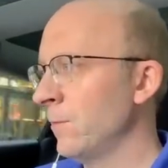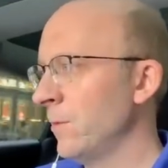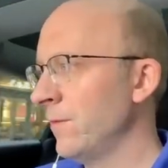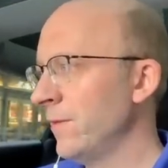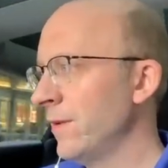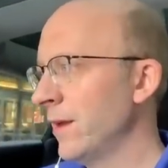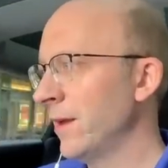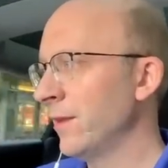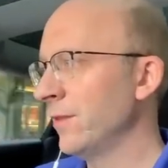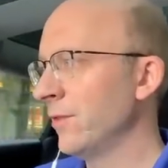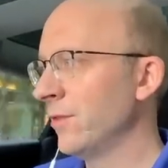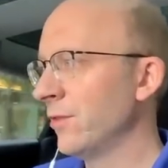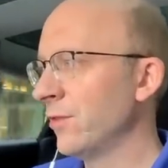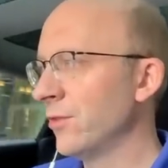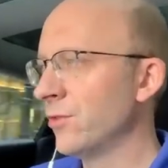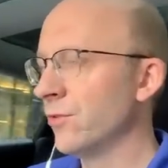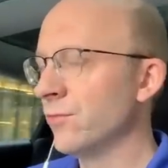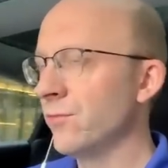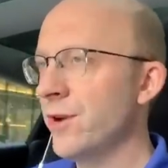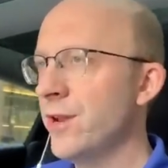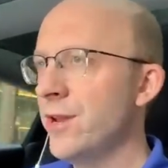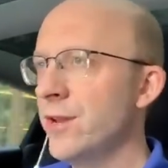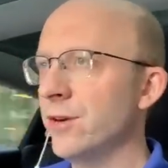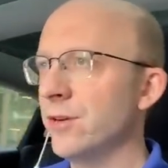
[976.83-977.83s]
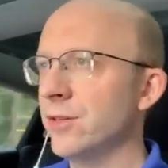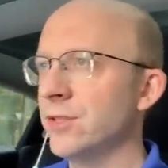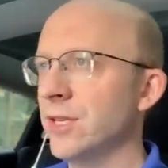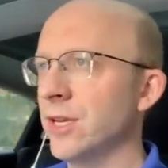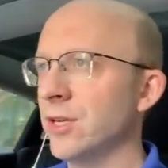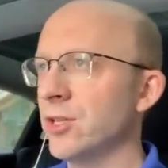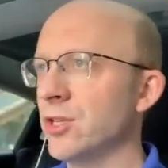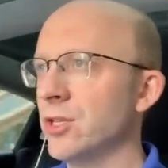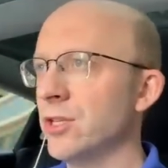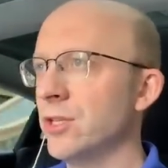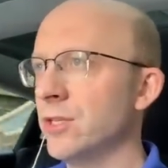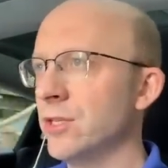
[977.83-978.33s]
We've got three
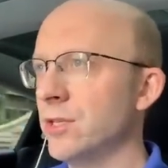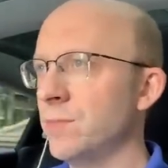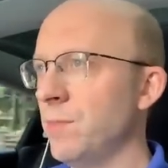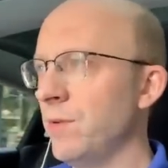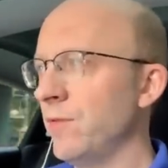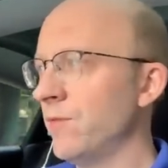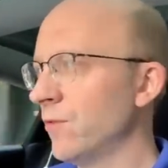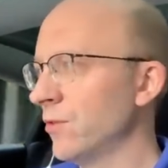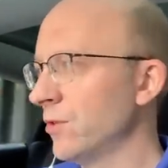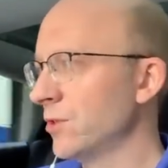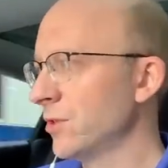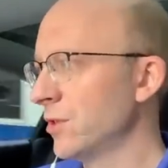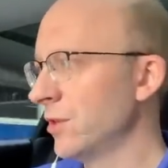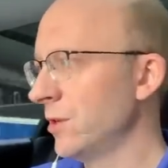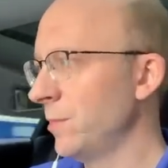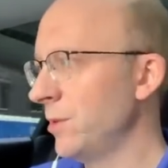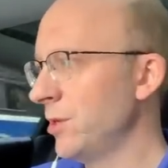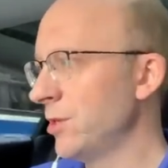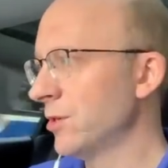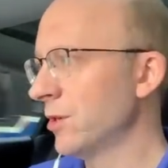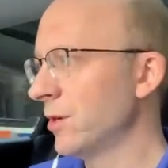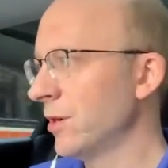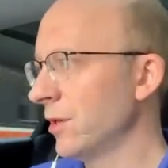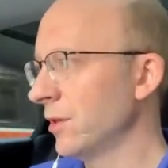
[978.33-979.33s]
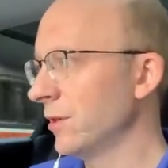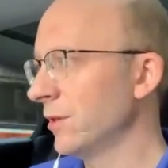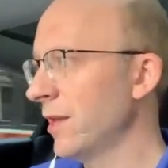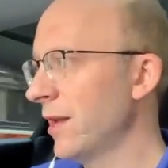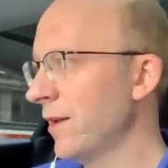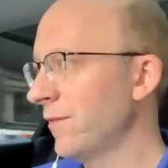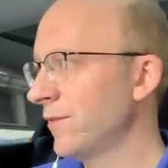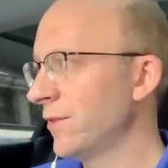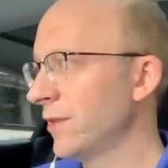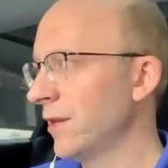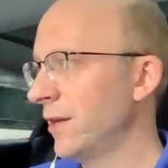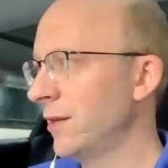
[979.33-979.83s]
intersections before it's going to be turning
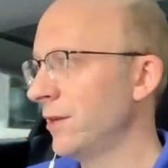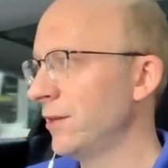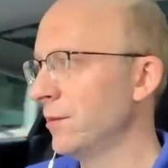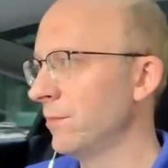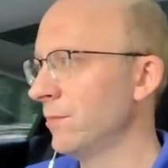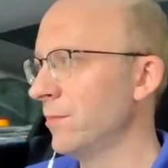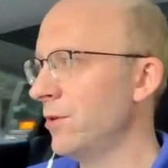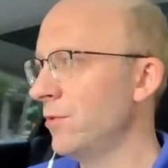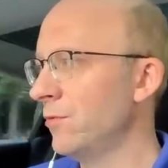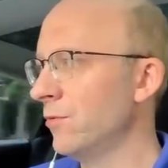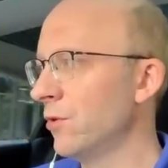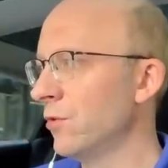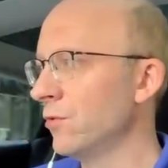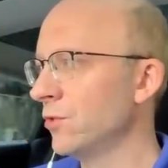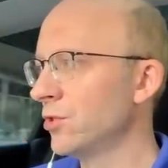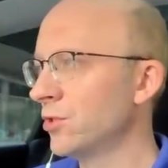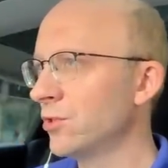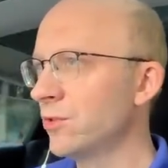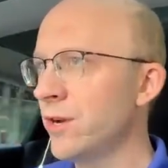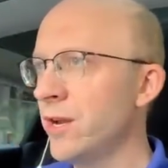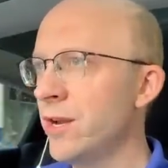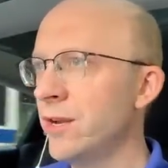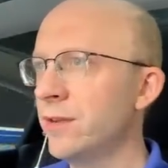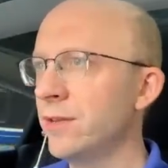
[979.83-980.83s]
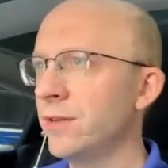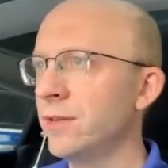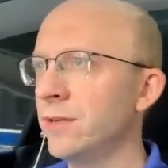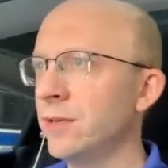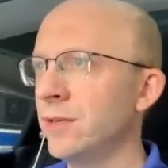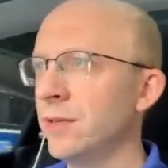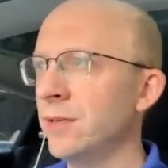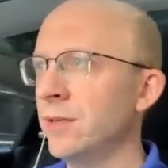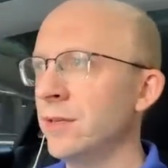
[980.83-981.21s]
left onto Monroe Street,